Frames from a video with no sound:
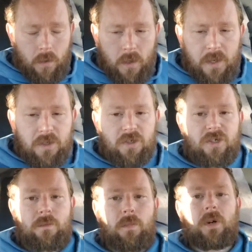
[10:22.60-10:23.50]
and you're
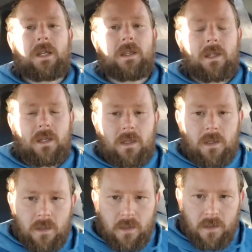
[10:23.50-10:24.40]
just breathing.
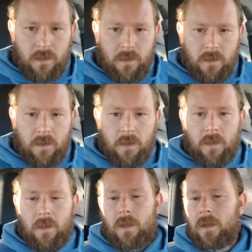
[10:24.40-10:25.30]

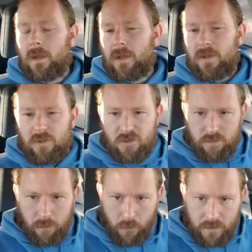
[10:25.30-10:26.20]
And you're
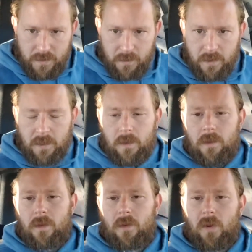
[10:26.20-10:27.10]
just breathing,
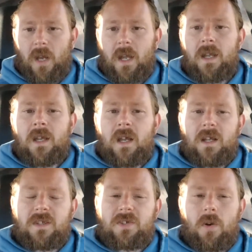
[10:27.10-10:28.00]
okay?
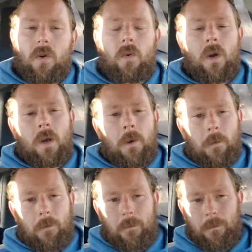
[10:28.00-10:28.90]
And so
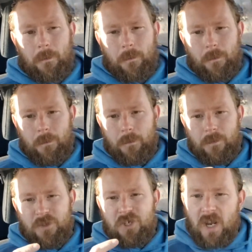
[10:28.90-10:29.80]

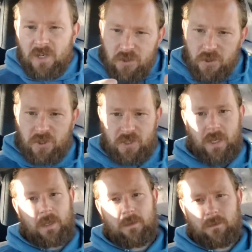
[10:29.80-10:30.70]
change your
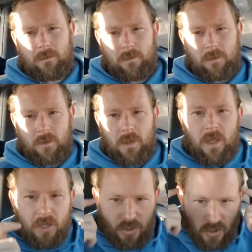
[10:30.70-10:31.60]
state,
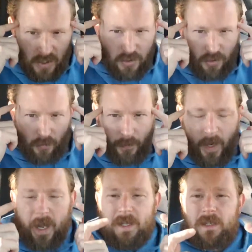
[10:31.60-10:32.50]
change your
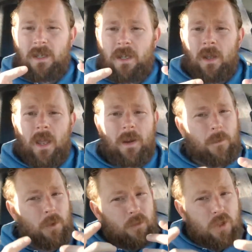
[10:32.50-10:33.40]
thoughts. And
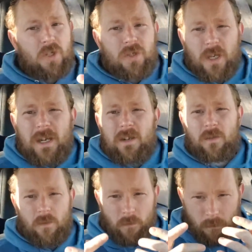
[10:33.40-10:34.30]
if you're just
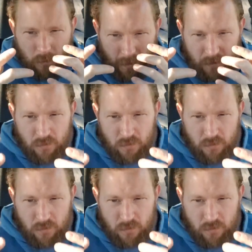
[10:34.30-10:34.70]
getting, like,